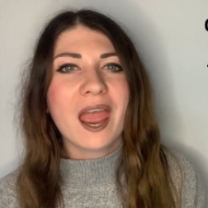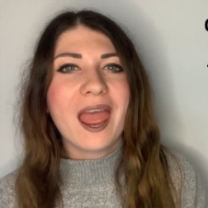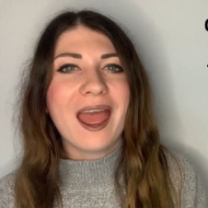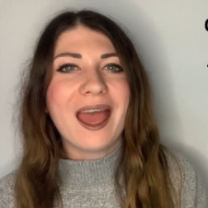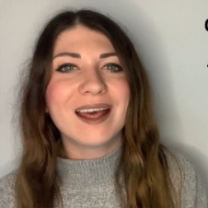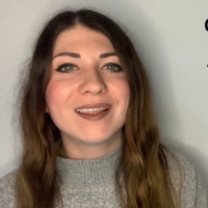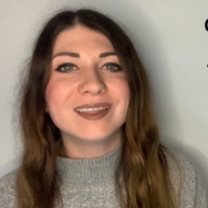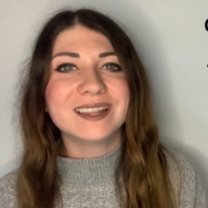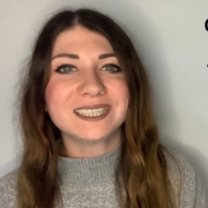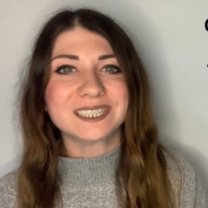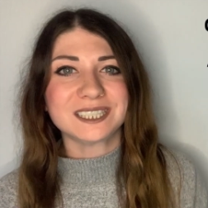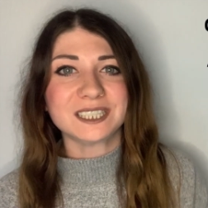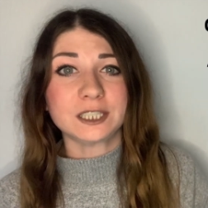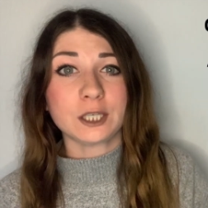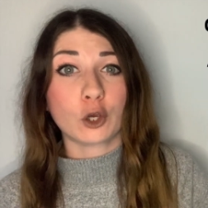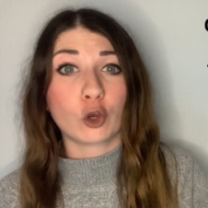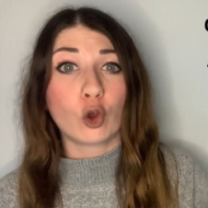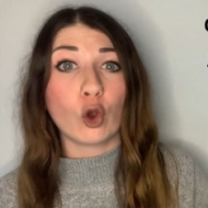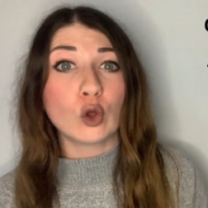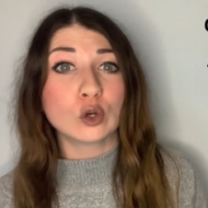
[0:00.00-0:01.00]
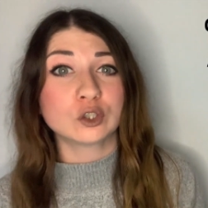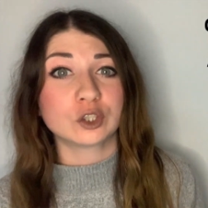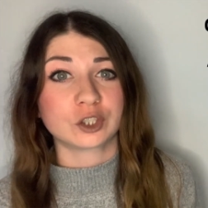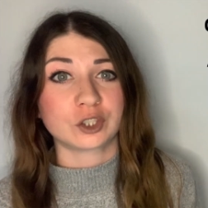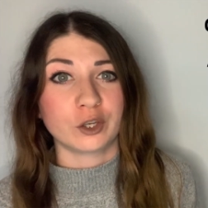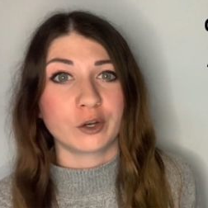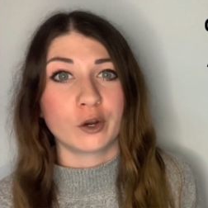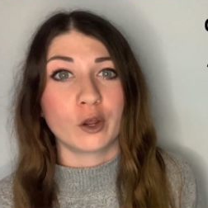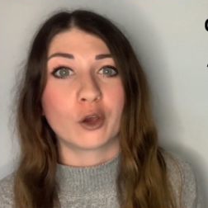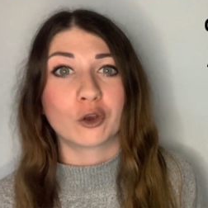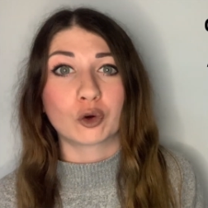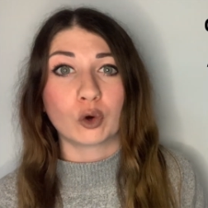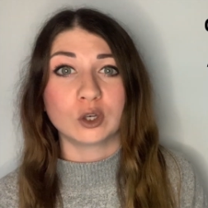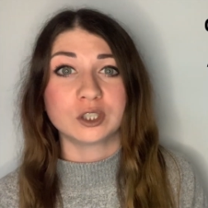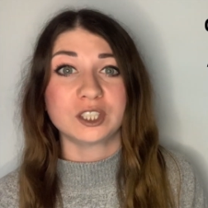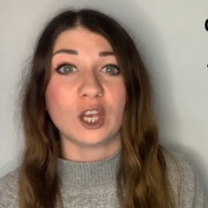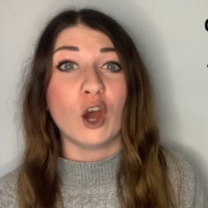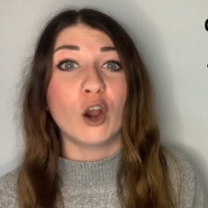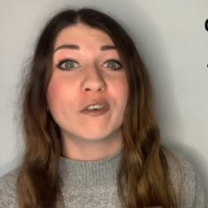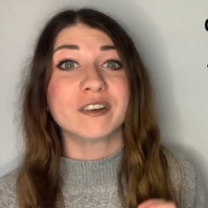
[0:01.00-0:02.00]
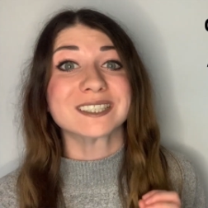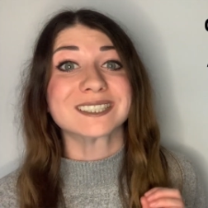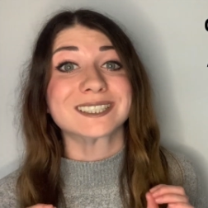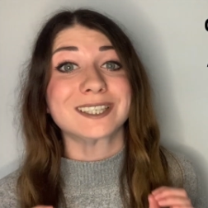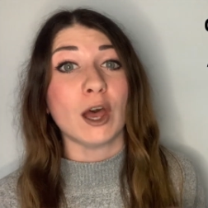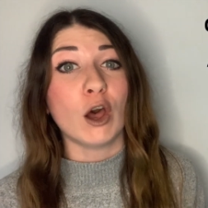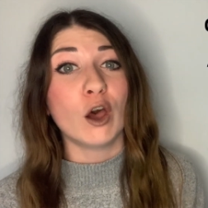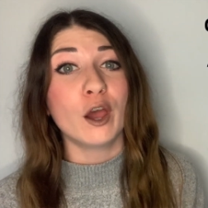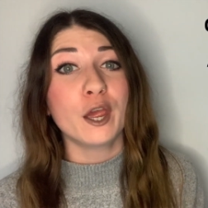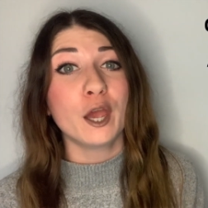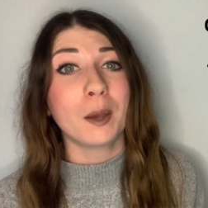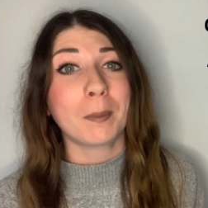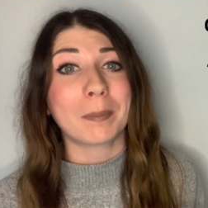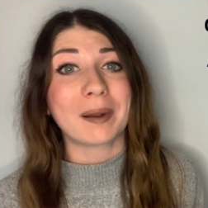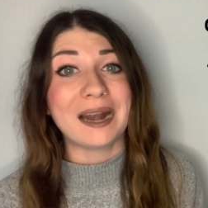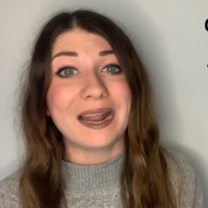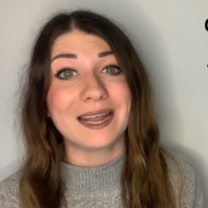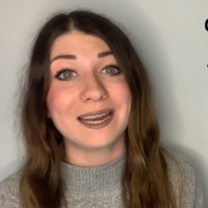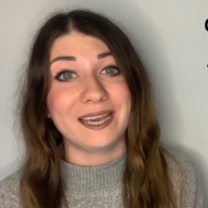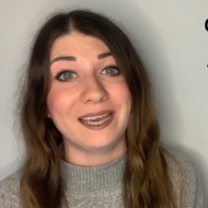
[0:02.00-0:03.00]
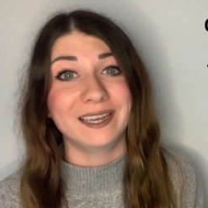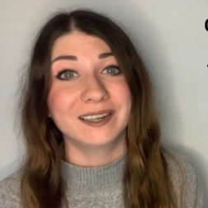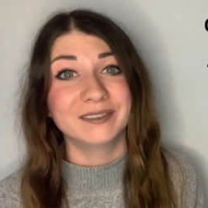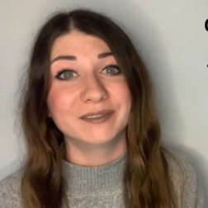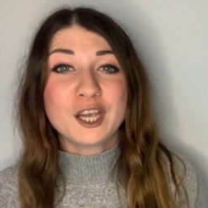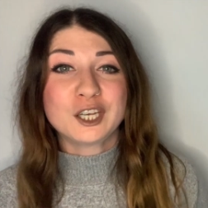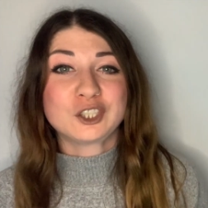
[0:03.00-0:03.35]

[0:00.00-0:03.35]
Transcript: And this is a constant across our entire planet.